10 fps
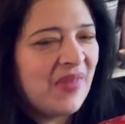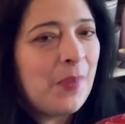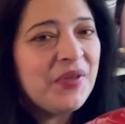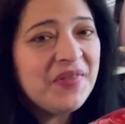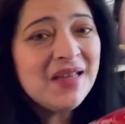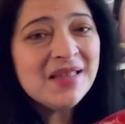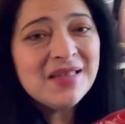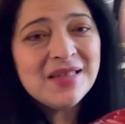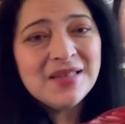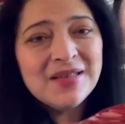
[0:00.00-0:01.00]
But this
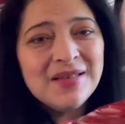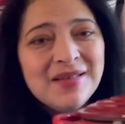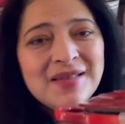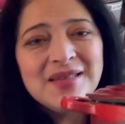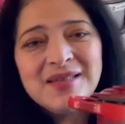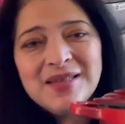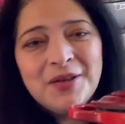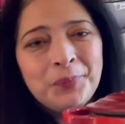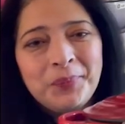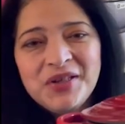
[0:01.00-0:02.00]
is,
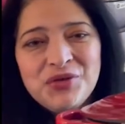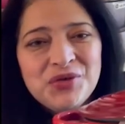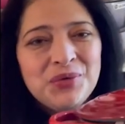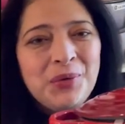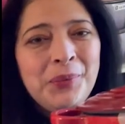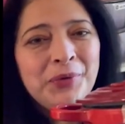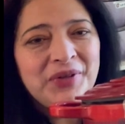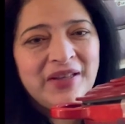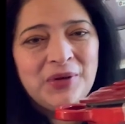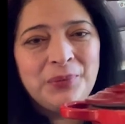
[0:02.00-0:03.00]
it's just a normal
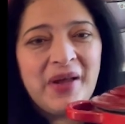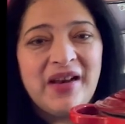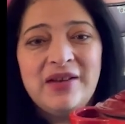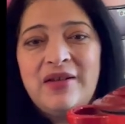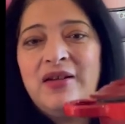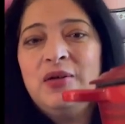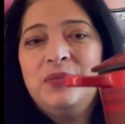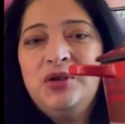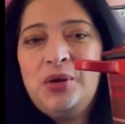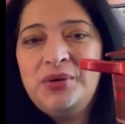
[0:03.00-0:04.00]
like red, and
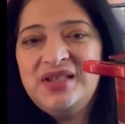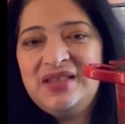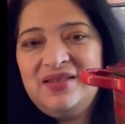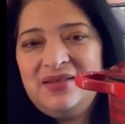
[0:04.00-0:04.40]
you notice